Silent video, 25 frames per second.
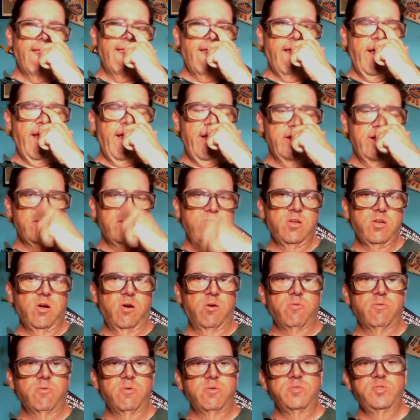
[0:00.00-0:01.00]
And
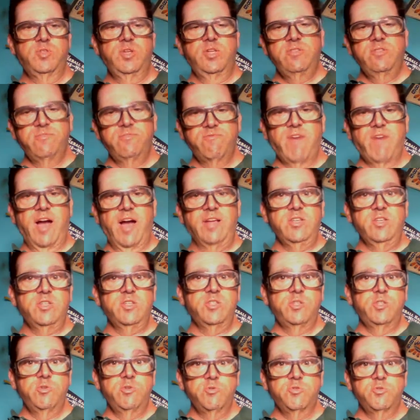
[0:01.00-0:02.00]
so Ginger
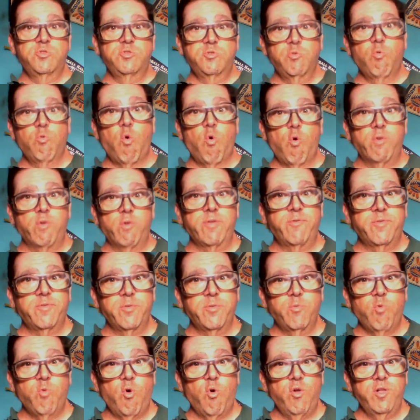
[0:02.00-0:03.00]
Rogers used the water from
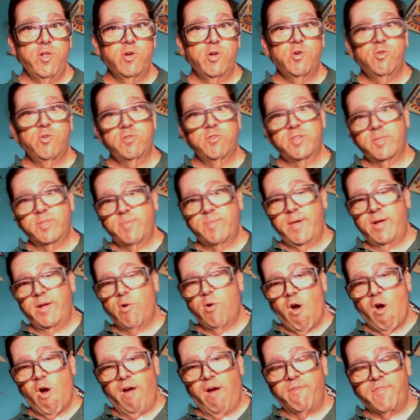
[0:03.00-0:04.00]
the water cooler to make
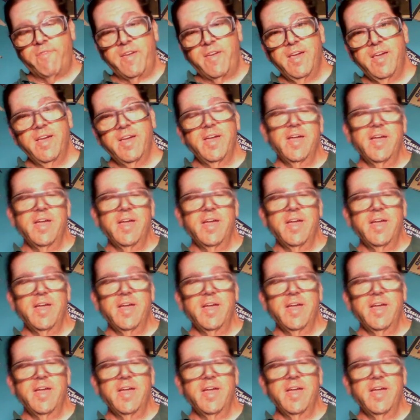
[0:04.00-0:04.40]
coffee,